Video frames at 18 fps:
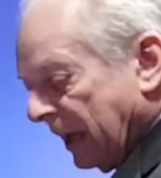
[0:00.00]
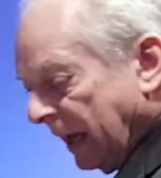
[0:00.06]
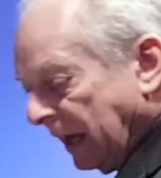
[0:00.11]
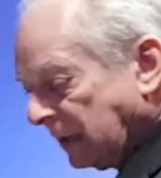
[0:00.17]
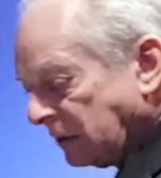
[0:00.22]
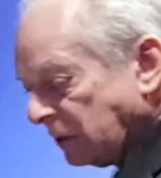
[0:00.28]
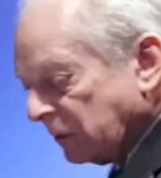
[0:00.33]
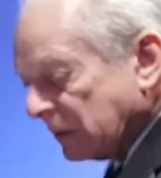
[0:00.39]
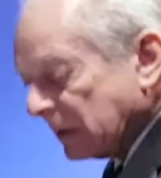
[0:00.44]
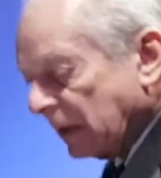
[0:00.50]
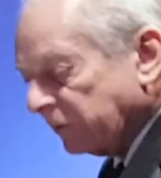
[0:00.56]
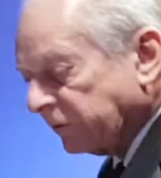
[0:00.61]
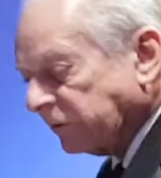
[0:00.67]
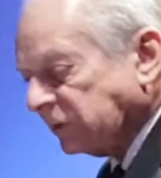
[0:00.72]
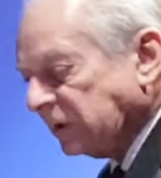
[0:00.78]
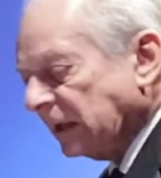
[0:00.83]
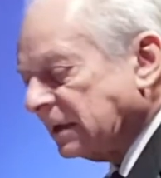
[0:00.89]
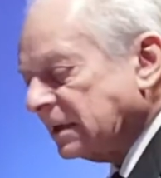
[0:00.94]
in
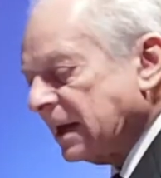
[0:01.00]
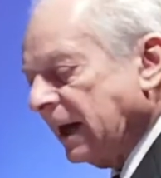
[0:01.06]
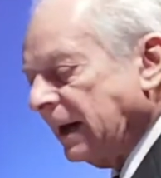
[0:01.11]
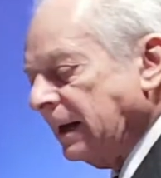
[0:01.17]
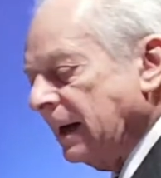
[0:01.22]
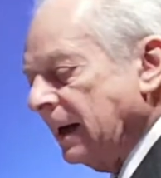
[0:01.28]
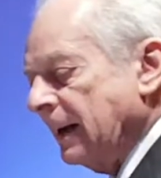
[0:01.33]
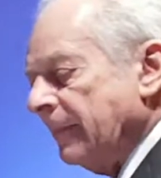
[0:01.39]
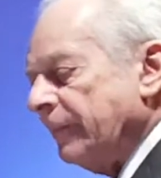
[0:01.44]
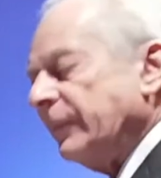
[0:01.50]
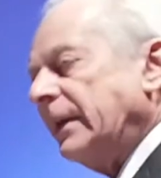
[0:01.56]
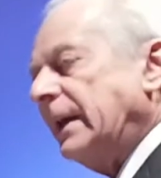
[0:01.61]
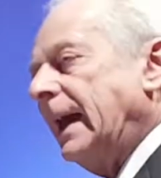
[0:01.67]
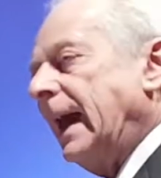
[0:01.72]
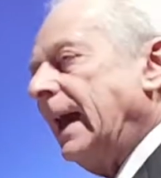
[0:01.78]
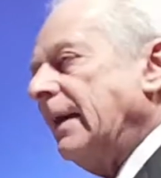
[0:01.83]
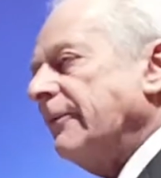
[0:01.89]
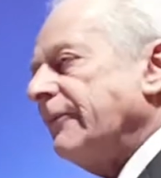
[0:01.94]
2010,
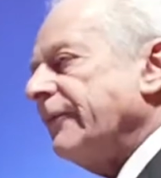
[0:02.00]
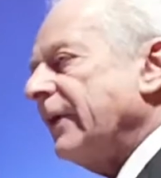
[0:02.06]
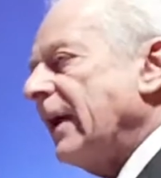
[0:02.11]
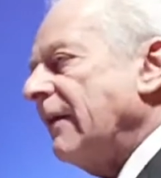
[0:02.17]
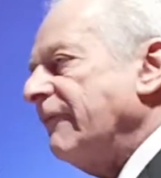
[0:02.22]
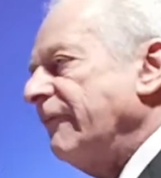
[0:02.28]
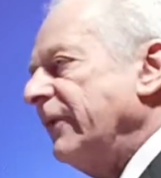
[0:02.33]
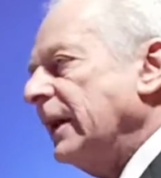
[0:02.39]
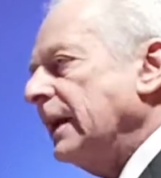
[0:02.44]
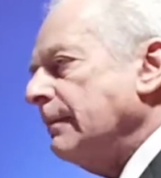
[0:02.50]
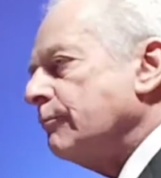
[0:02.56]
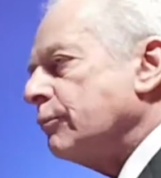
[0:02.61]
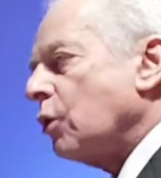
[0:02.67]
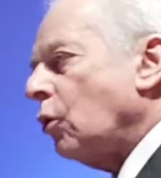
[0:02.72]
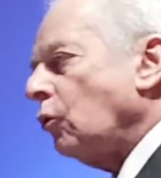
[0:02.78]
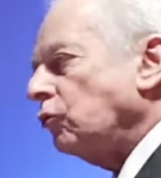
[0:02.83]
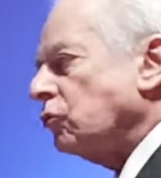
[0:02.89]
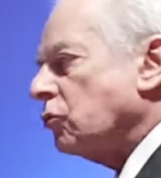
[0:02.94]
gave a very
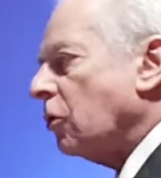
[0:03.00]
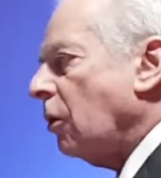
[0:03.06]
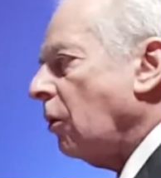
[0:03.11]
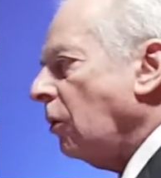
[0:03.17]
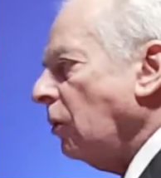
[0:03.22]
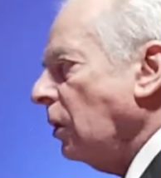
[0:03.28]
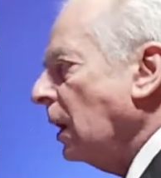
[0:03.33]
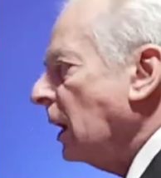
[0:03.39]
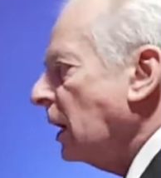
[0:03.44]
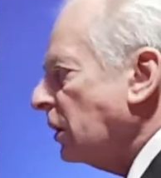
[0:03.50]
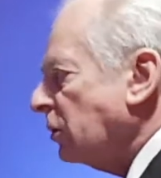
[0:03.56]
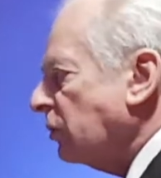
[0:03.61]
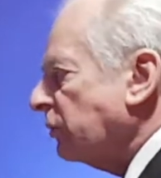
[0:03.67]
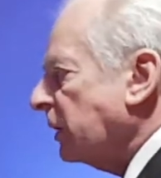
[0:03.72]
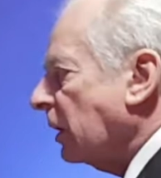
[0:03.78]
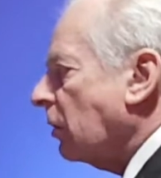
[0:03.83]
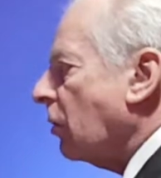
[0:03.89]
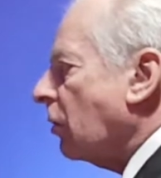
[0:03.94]
broad role to
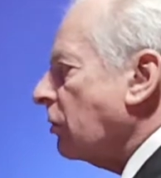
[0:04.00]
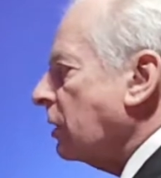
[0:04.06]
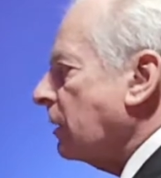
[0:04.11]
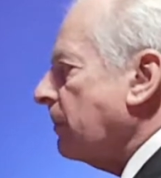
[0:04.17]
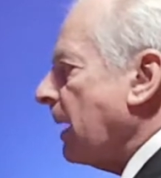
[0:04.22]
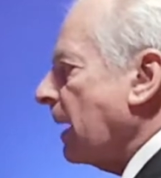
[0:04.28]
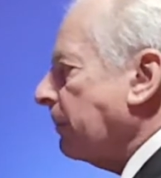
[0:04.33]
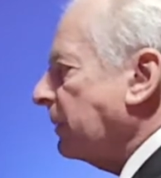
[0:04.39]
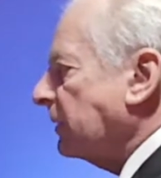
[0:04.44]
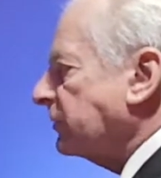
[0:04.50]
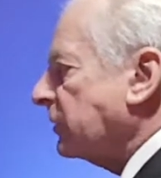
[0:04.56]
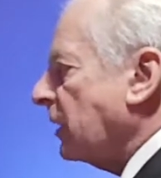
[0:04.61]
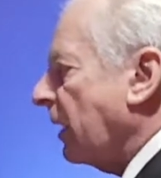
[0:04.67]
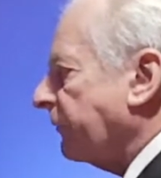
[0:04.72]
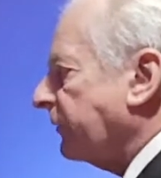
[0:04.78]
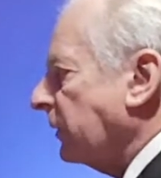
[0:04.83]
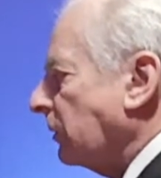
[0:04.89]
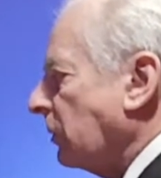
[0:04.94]
the coronary bypass
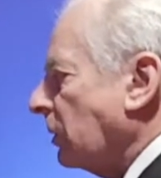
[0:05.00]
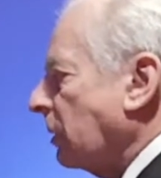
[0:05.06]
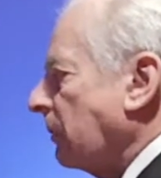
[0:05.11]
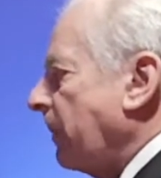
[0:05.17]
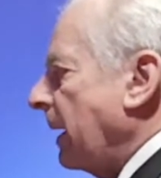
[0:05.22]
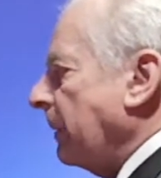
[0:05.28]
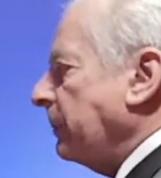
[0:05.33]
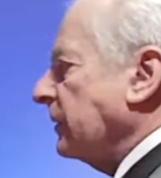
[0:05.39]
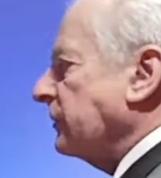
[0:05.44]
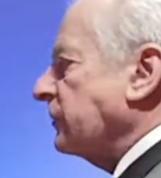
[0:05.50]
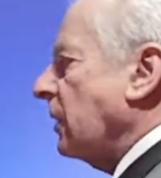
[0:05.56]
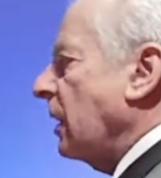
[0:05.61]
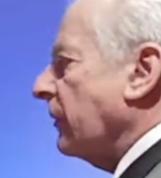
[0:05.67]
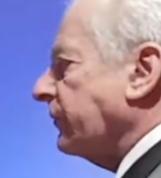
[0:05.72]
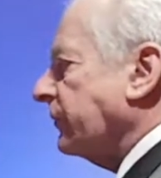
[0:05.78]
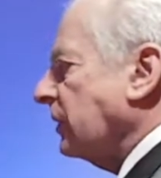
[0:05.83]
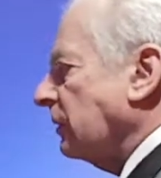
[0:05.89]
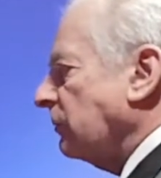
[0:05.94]
grafting. Coronary bypass
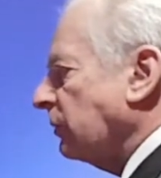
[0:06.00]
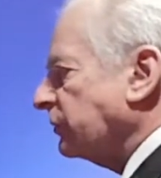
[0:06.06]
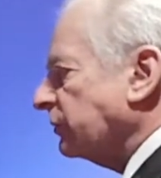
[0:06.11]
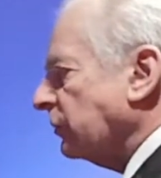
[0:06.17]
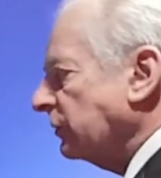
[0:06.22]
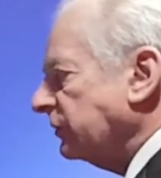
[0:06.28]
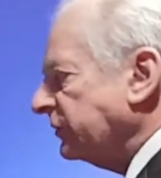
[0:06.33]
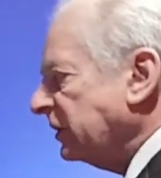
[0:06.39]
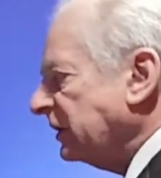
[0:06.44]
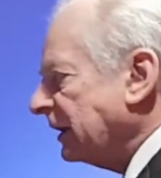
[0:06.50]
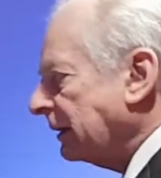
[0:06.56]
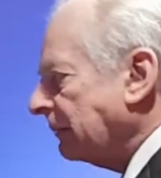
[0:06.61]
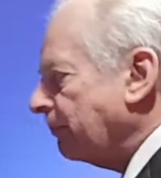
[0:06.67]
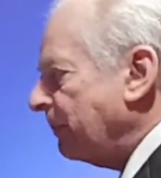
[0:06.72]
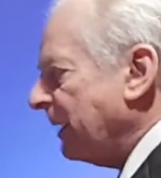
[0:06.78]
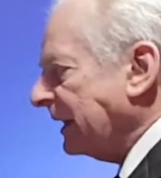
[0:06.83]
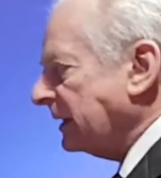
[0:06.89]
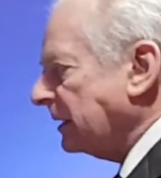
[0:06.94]
grafting was
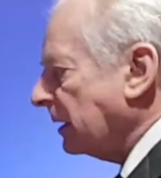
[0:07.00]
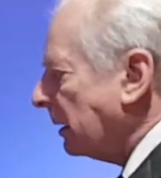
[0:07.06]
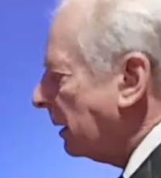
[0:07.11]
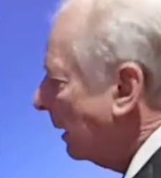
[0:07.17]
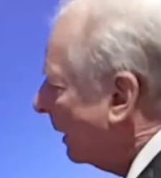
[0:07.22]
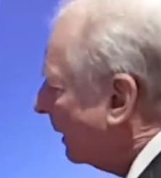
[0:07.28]
considered better